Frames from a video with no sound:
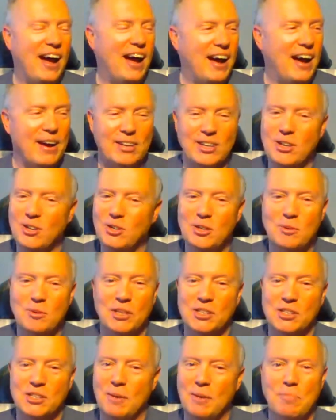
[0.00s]

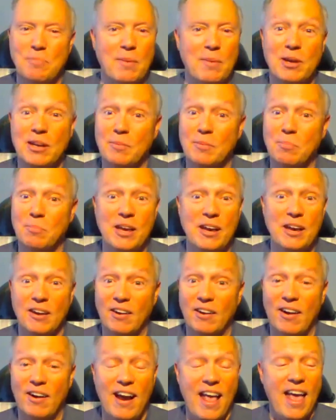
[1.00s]
YouTube does not pay me to be
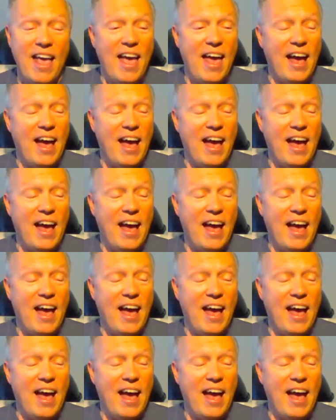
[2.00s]
here.